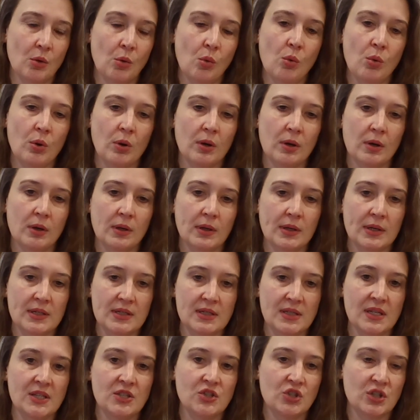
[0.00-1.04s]
Or is
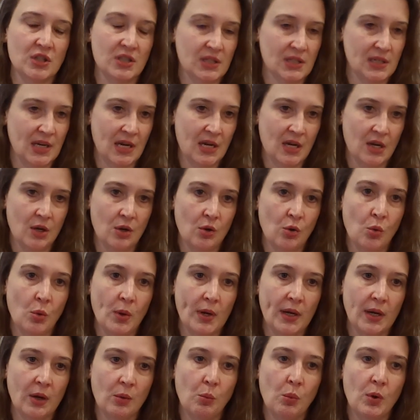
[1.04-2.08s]
it just a
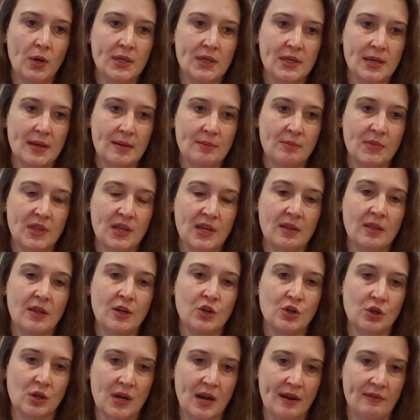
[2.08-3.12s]
quick one-time thing that
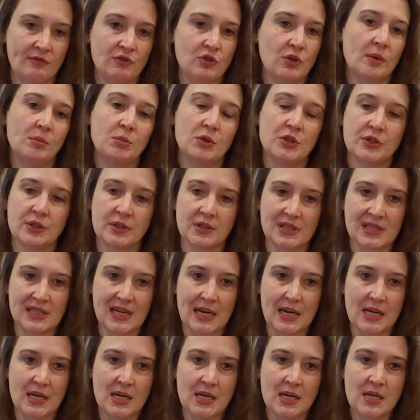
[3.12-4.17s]
you're going to have trouble
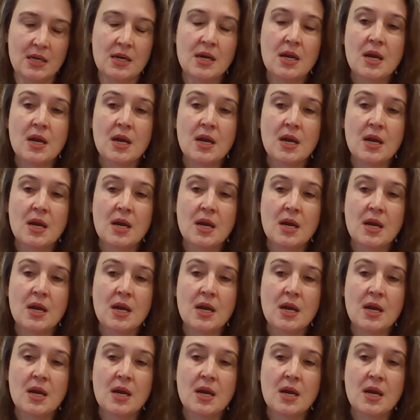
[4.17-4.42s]
sustaining?